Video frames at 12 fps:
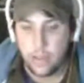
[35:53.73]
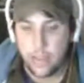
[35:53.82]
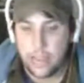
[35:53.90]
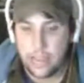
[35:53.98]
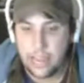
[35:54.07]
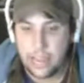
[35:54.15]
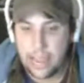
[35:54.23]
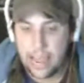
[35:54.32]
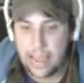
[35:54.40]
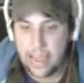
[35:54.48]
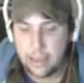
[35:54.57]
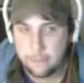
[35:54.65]

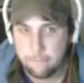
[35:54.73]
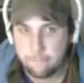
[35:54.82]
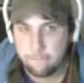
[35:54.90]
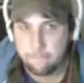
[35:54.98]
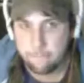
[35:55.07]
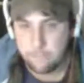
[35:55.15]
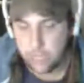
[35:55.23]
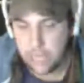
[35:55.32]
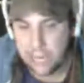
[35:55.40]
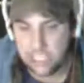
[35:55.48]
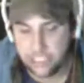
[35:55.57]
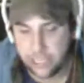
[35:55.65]
at the
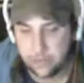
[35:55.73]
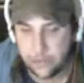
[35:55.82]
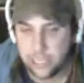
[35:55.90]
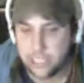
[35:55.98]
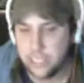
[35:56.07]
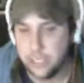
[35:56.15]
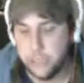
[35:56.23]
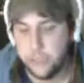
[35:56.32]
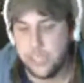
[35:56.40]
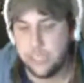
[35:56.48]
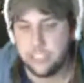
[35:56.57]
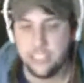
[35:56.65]
last generation in
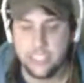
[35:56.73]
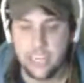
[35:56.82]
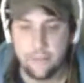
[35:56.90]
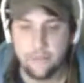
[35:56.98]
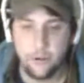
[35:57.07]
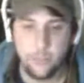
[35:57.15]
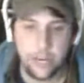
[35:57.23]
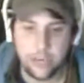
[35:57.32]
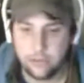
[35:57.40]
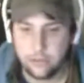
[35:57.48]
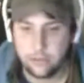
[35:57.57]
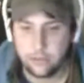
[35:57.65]
2007, we
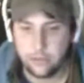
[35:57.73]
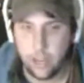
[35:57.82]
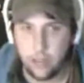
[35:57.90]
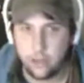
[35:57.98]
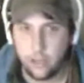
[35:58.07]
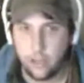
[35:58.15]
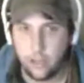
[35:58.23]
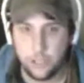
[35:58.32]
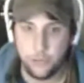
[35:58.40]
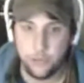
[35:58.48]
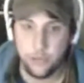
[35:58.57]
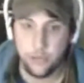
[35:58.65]
had
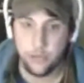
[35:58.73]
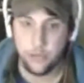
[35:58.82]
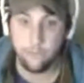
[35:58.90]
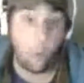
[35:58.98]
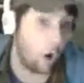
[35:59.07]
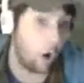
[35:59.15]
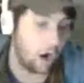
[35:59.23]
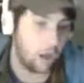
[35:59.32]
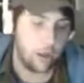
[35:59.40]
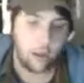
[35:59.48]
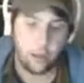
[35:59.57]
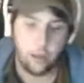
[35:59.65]
Call of Duty 4,